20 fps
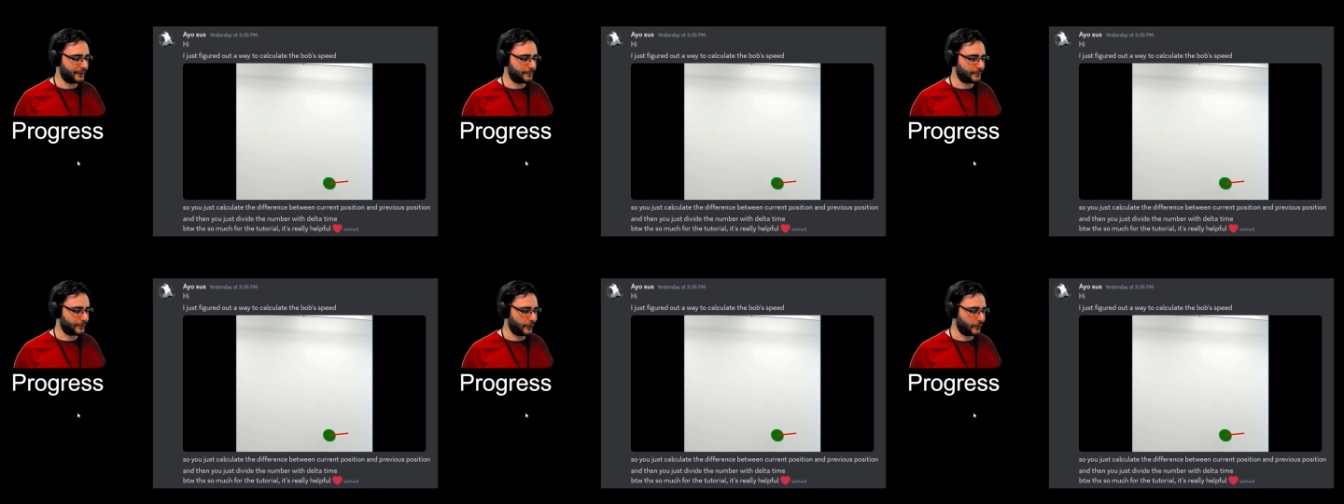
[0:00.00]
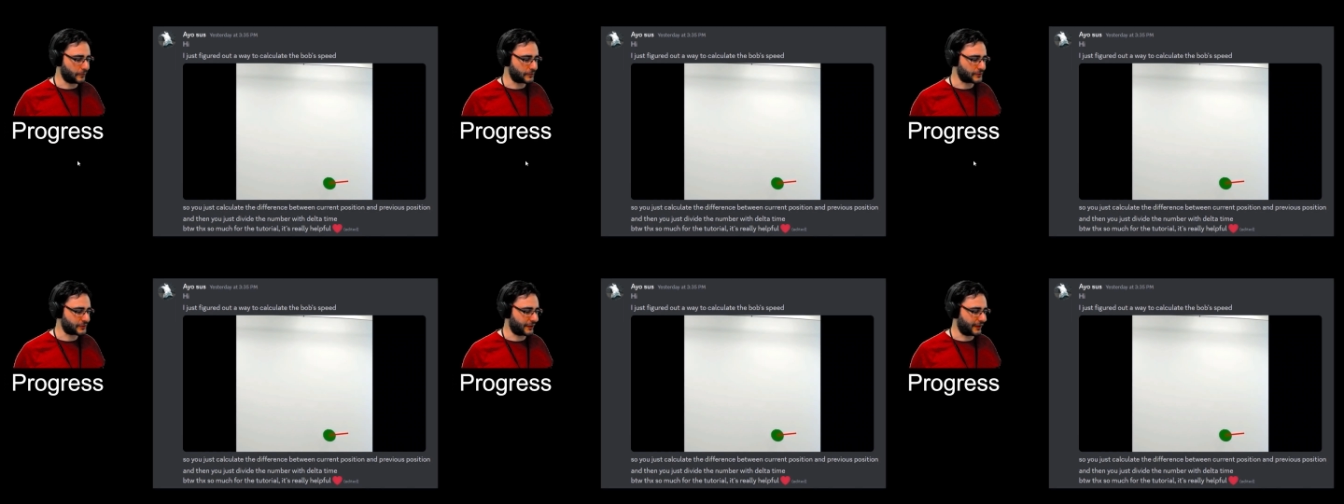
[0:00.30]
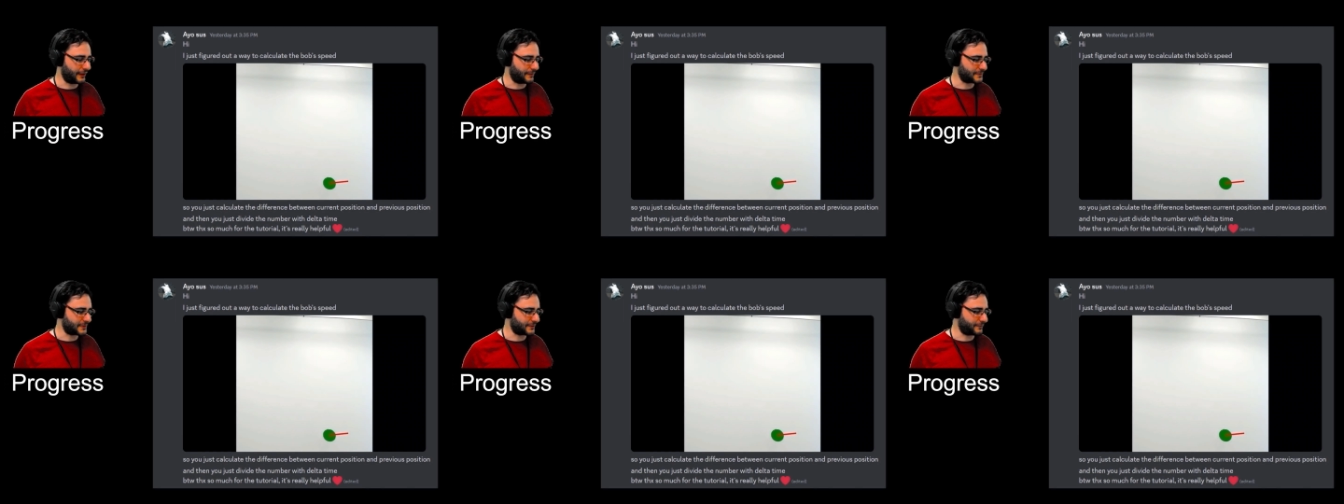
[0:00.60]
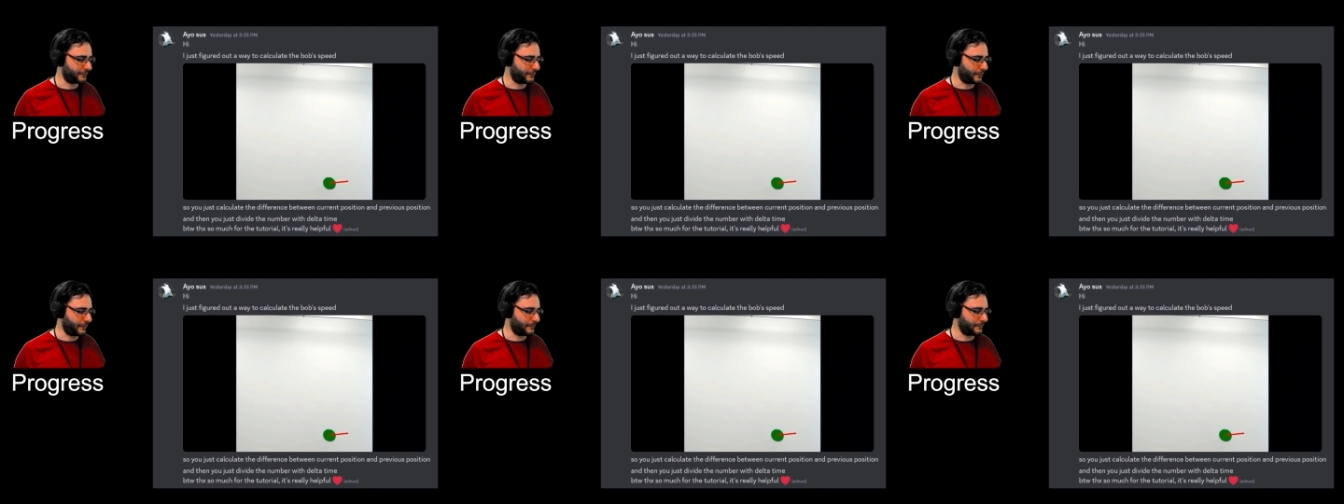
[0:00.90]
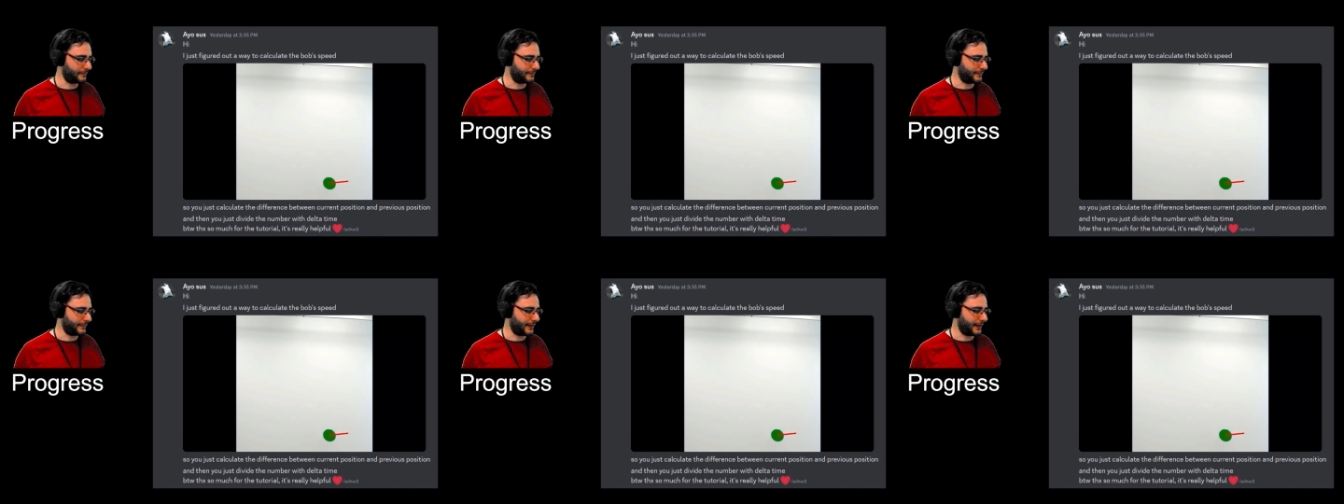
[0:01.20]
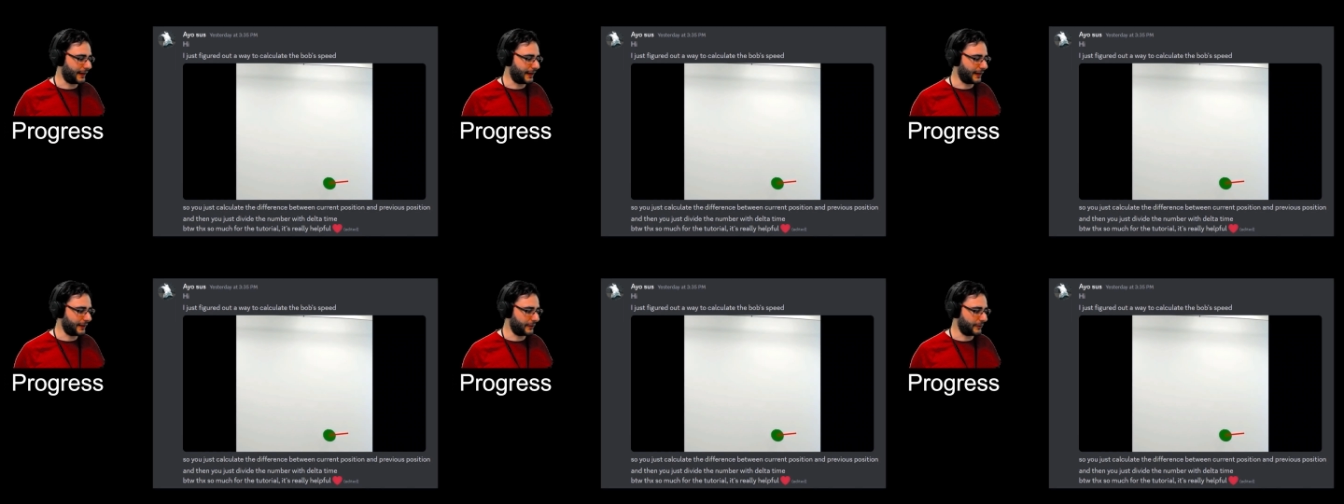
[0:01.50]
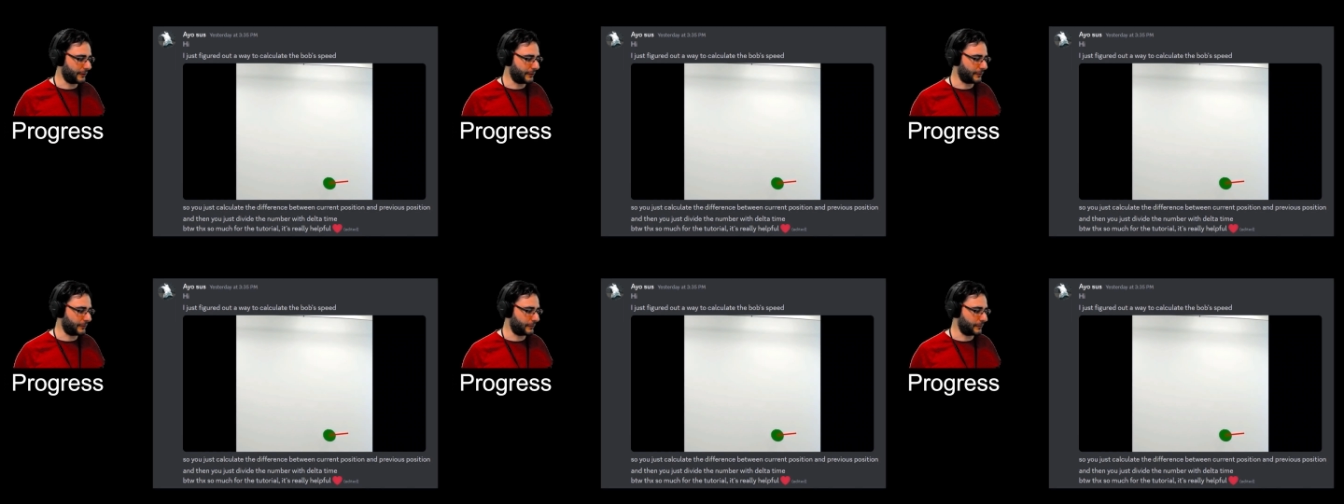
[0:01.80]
approach comes from Io,